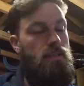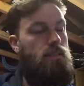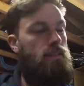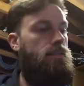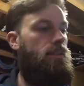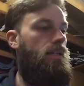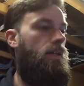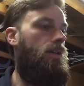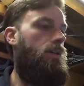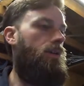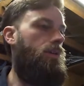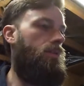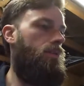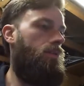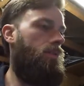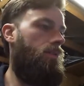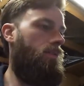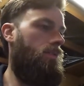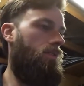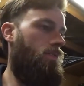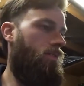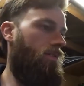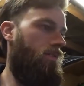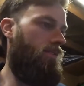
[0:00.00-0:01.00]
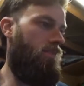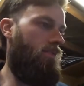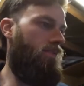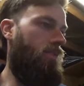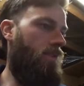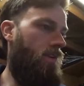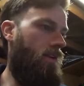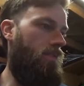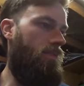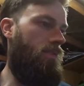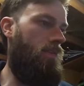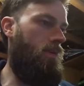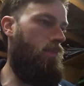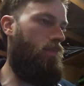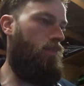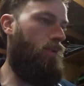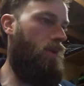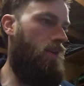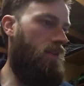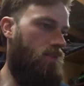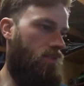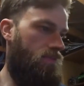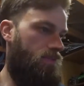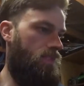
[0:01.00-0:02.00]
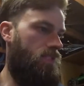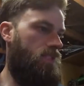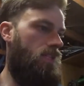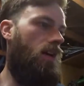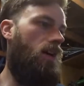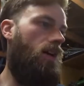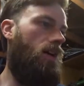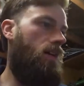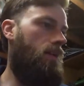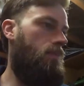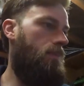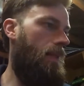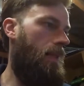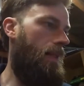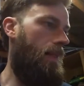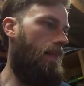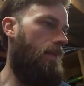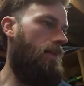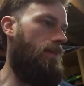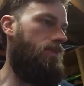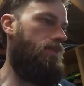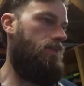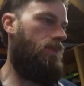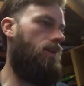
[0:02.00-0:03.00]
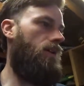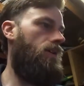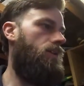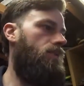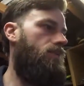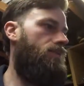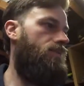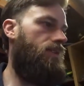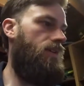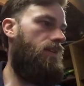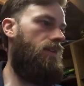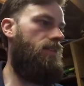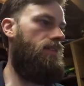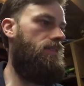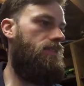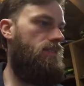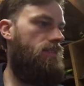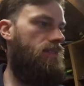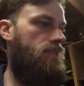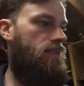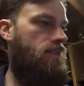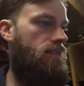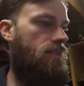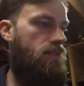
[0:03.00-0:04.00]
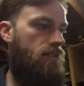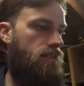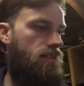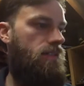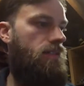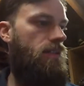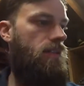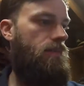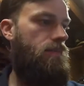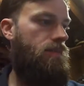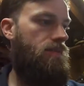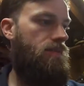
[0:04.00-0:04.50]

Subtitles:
so very pressed for time. So I figured get